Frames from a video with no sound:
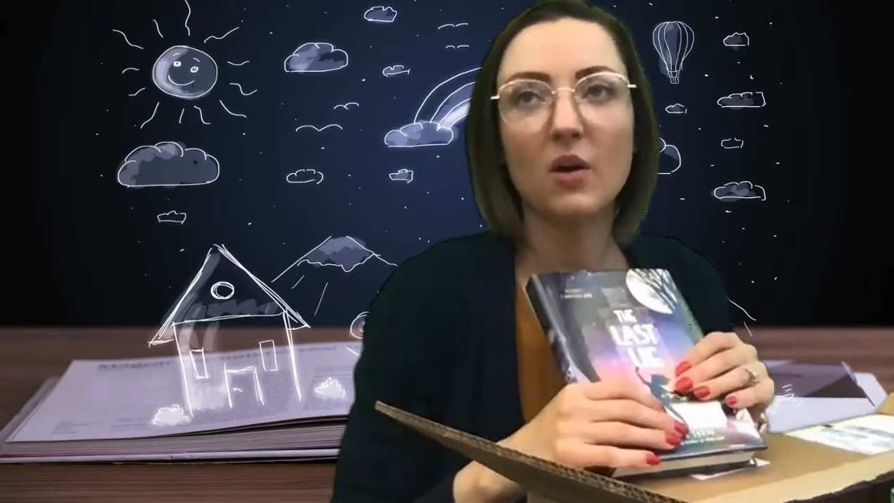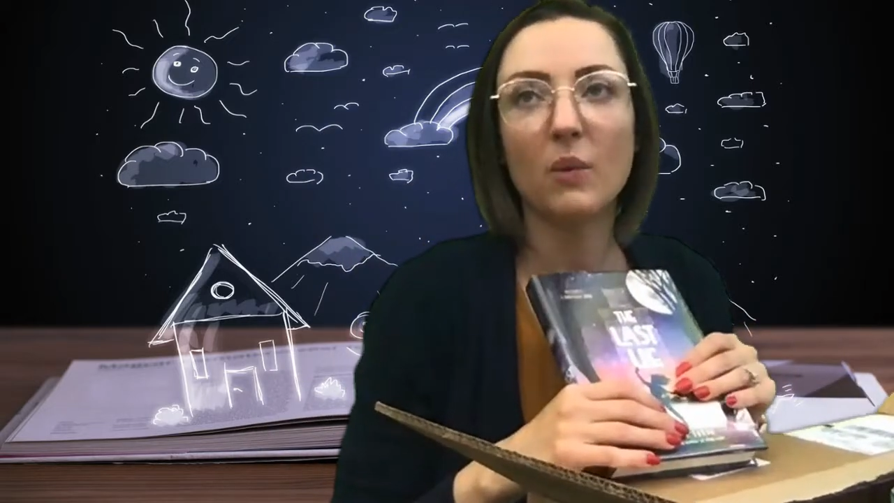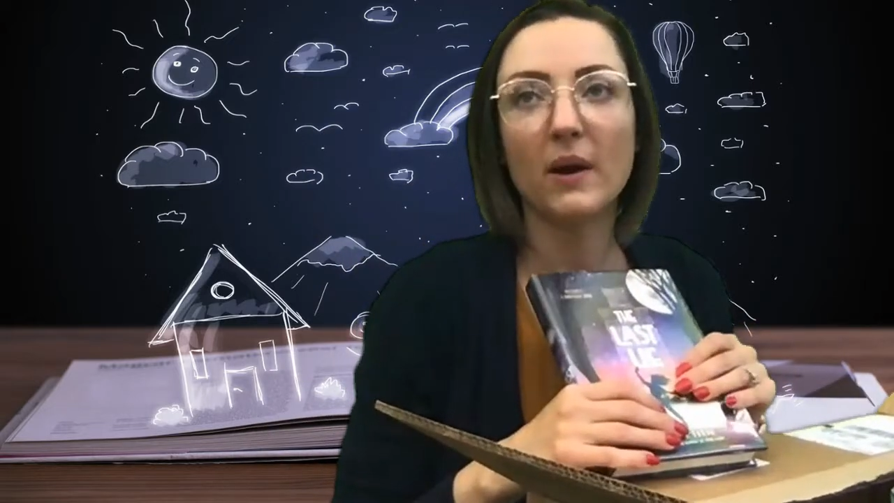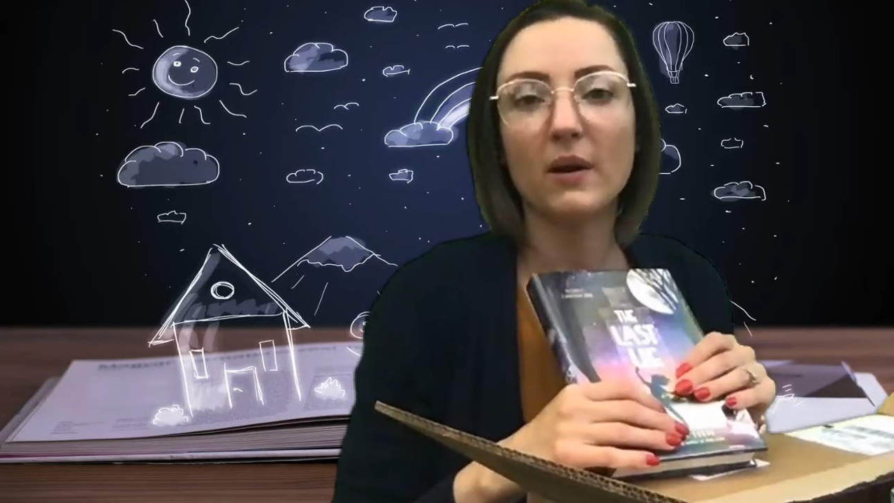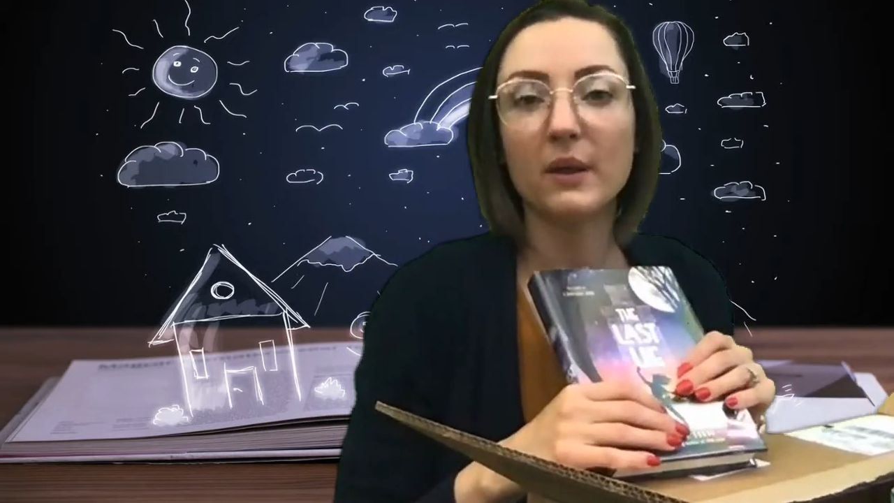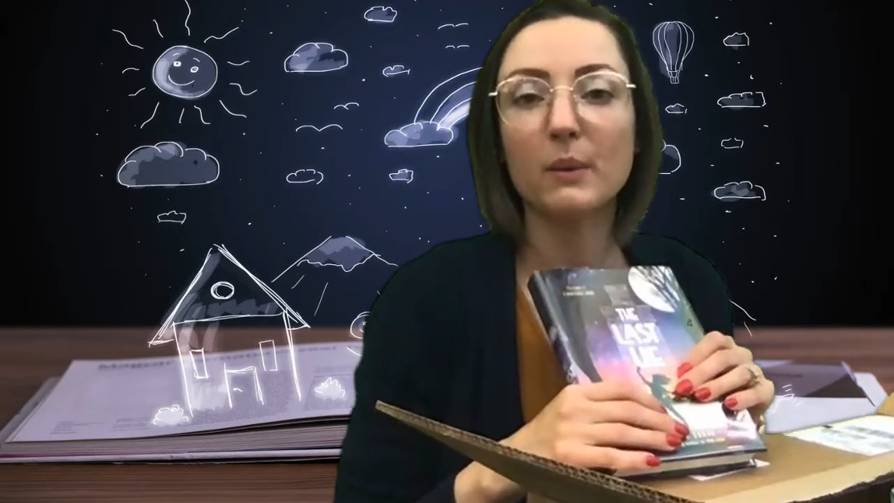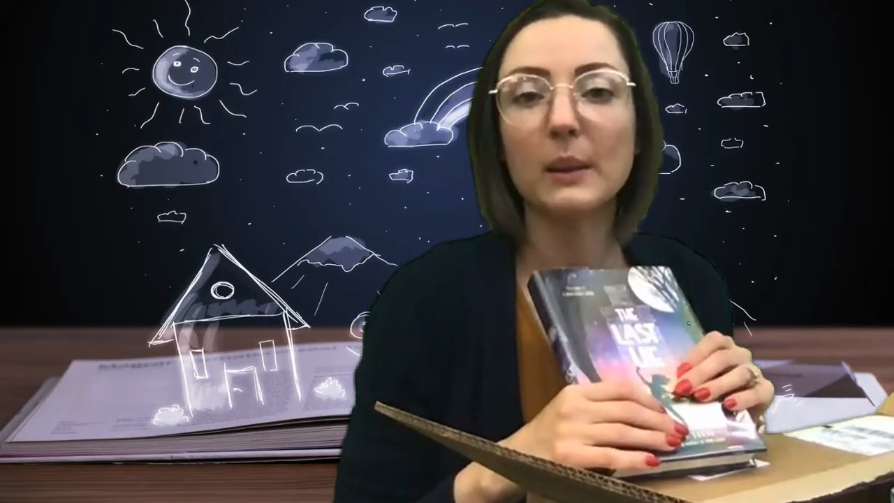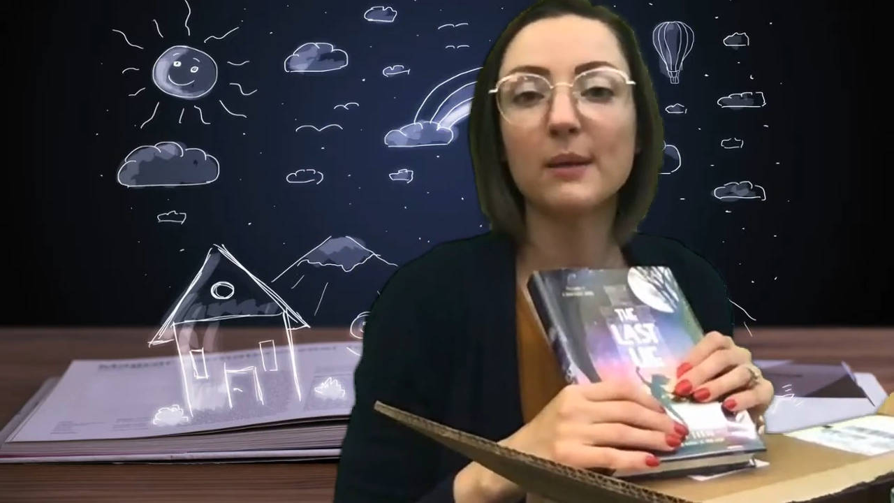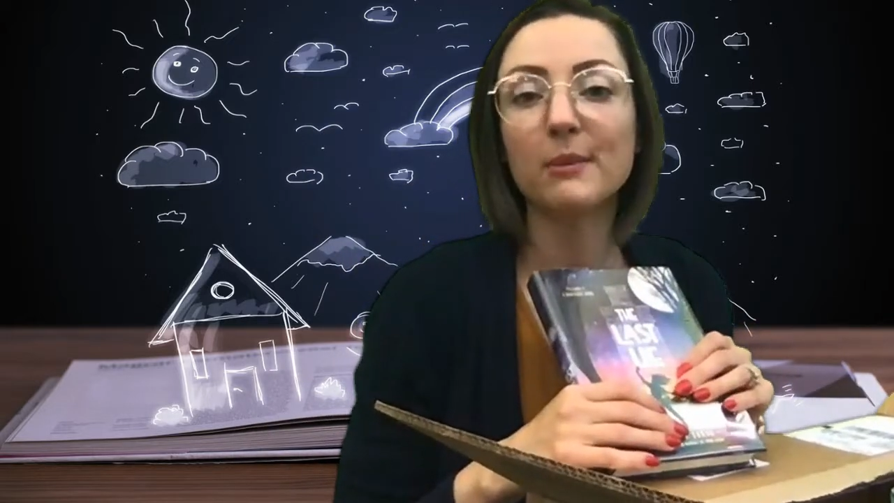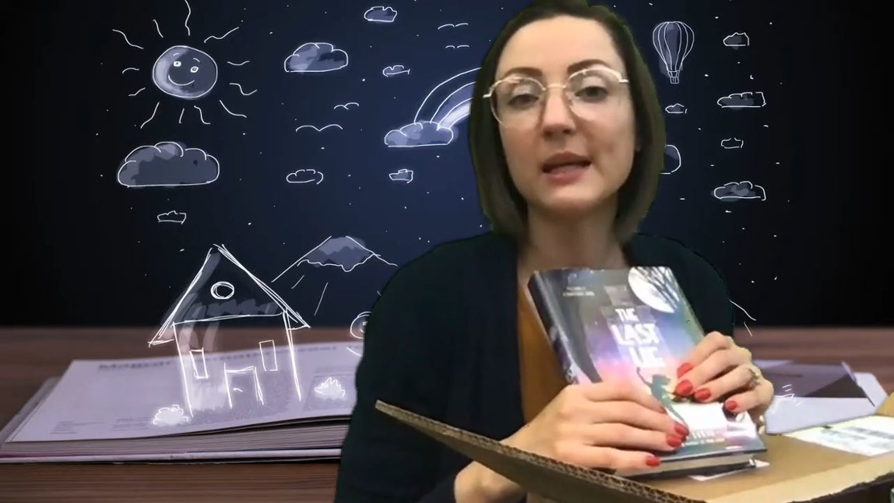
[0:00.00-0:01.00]
where they were
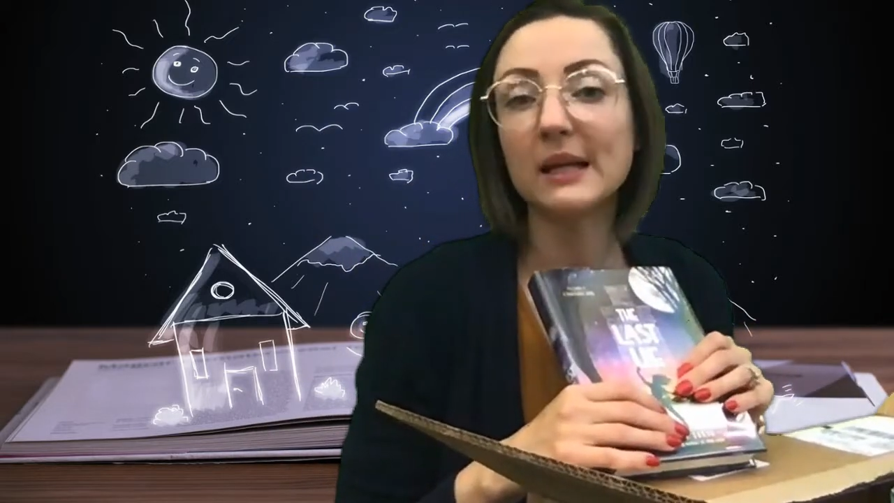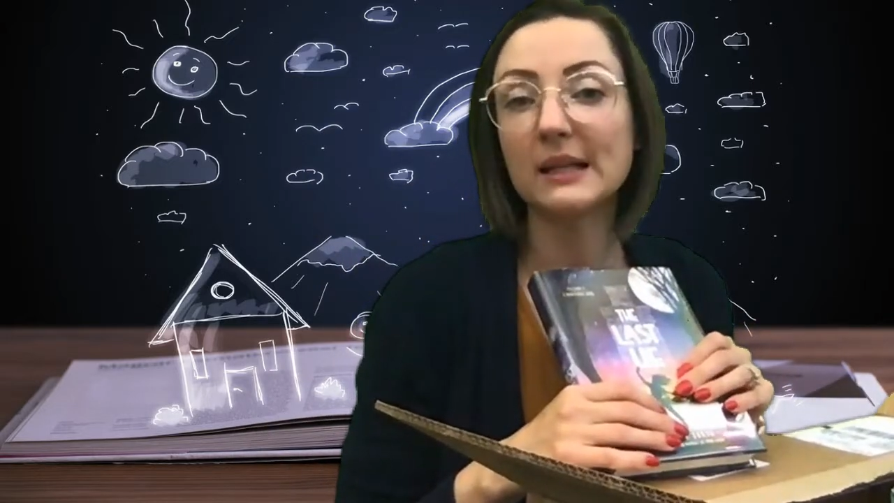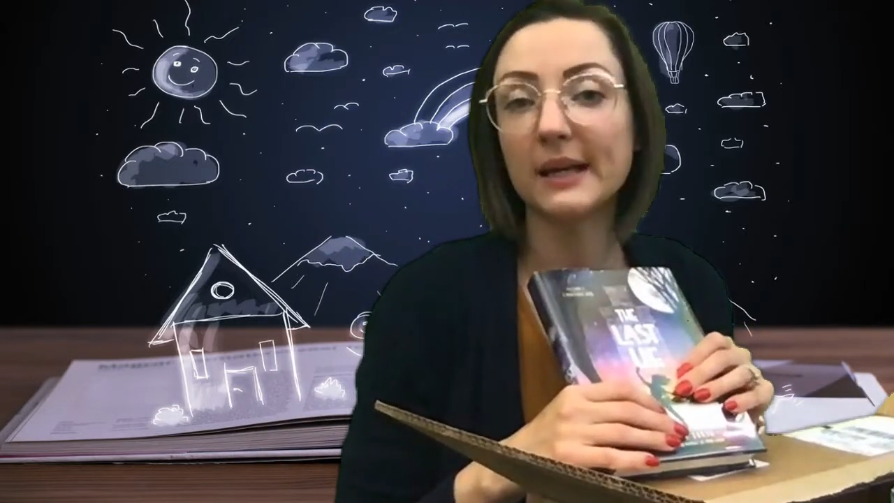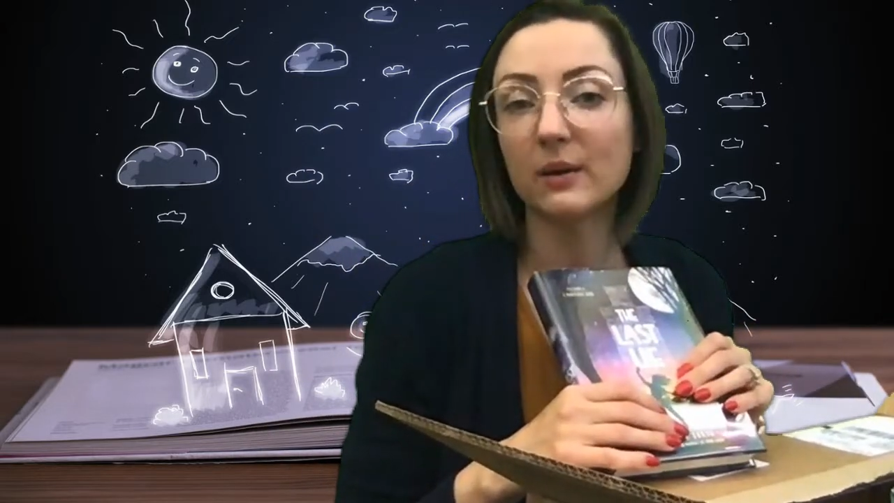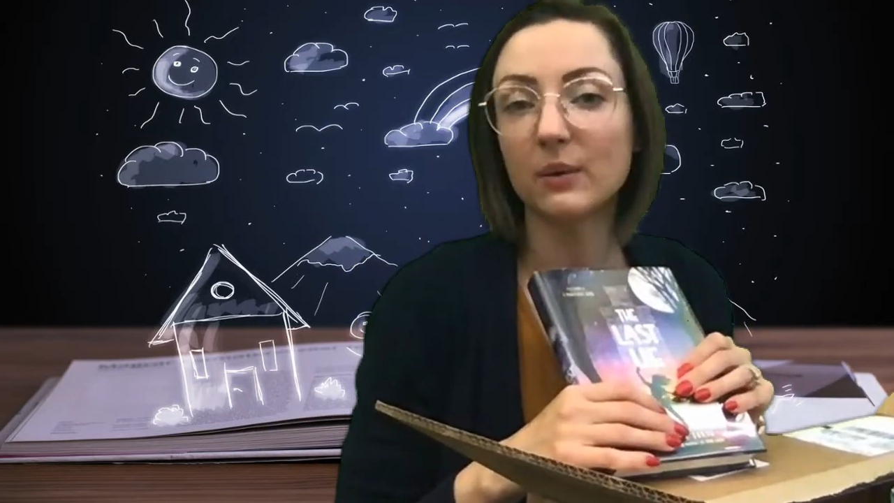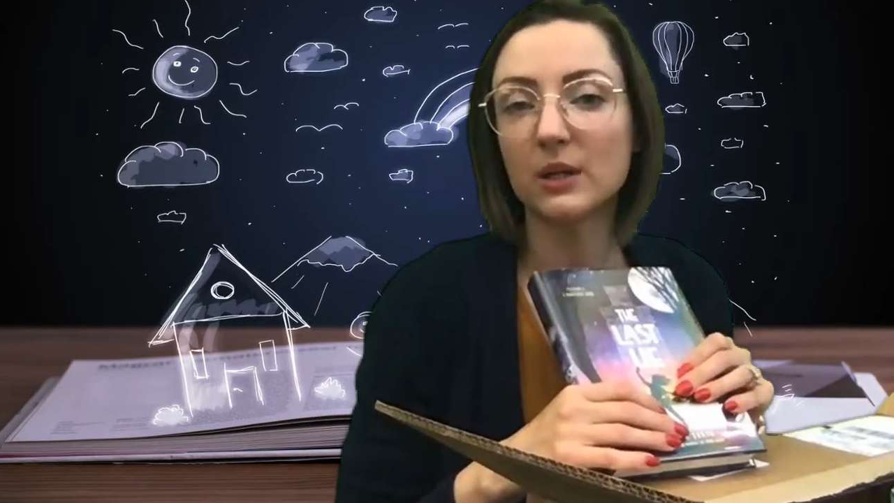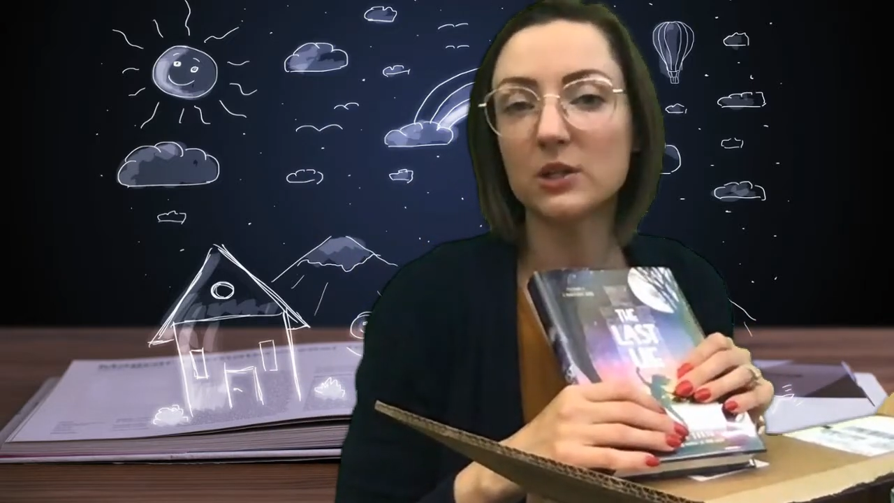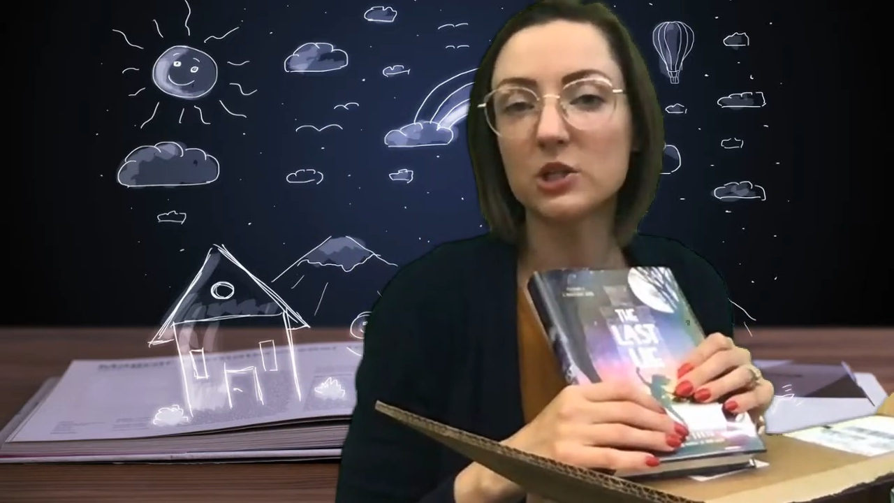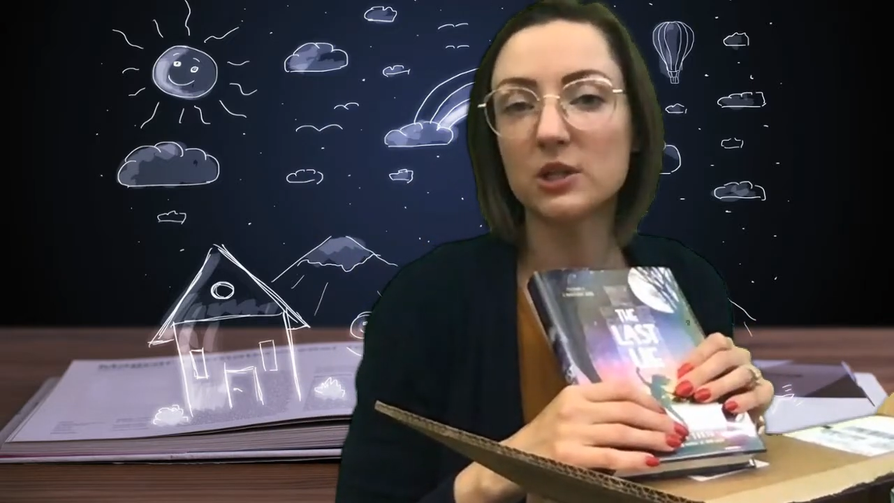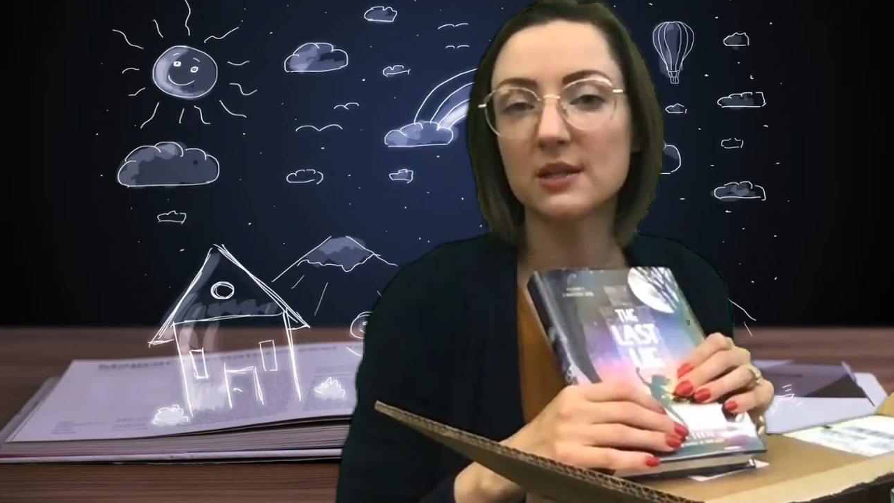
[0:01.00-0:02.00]
limiting language.